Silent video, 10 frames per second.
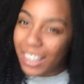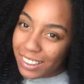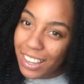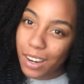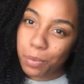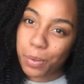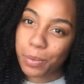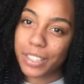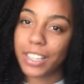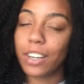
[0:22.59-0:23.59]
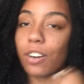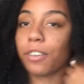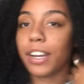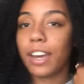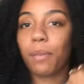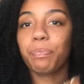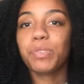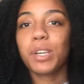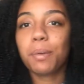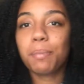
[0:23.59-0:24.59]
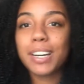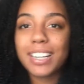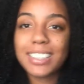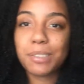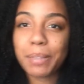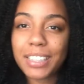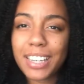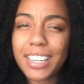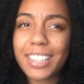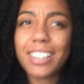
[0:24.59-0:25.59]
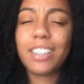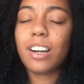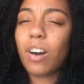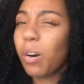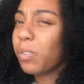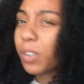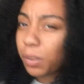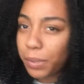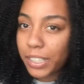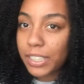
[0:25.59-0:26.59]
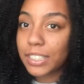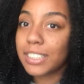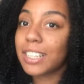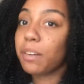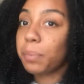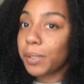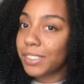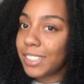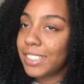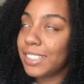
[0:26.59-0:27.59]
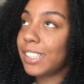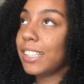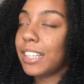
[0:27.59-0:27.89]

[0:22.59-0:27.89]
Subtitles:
the air would want to cut on right now, but it's been like over a week since I posted anything.